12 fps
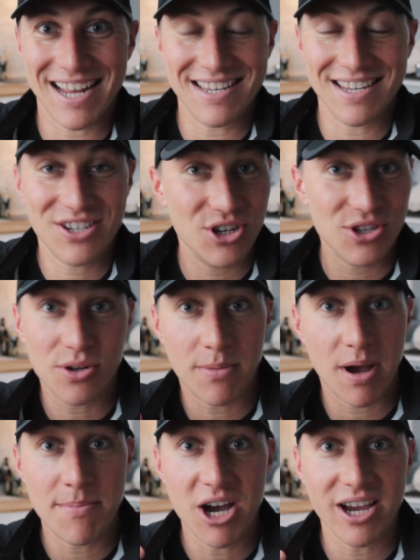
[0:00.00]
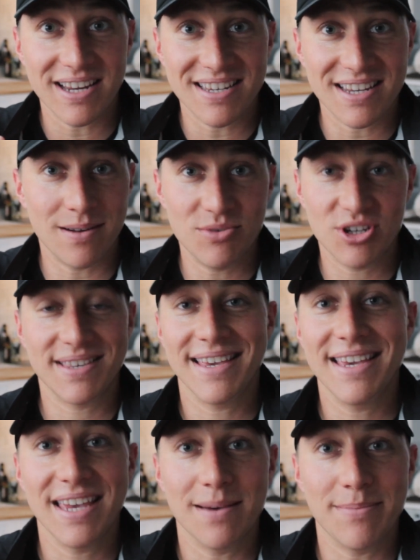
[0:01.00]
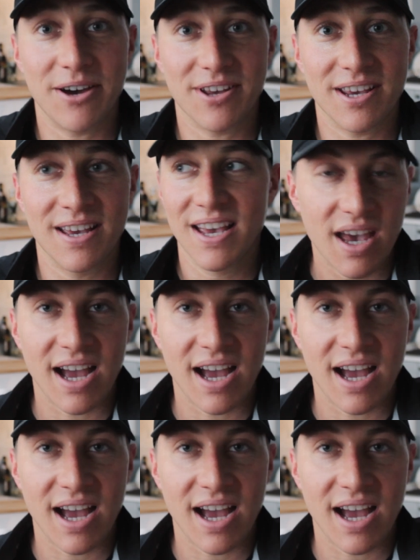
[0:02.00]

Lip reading: and it's just on my mind, and I'm just thinking about it